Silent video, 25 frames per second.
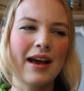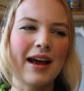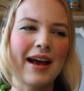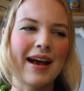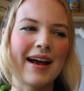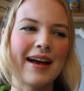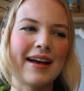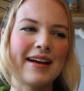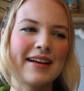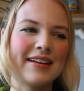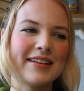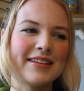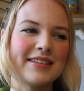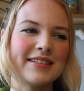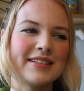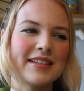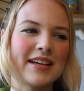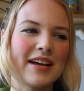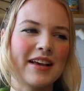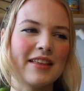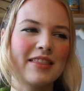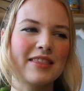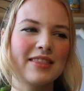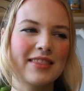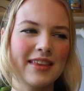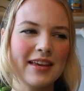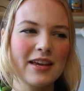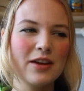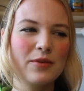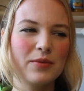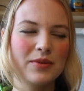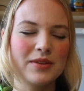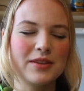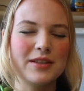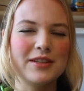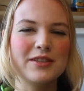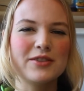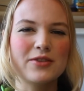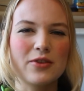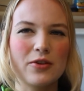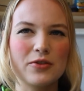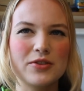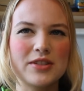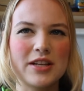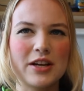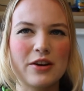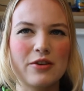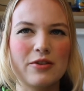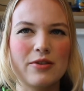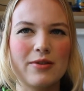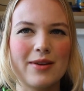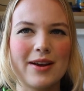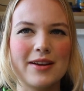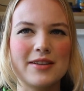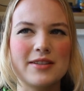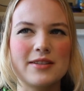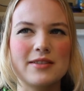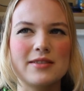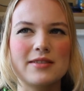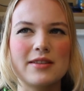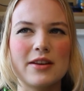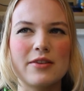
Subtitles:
And I think with these content creators,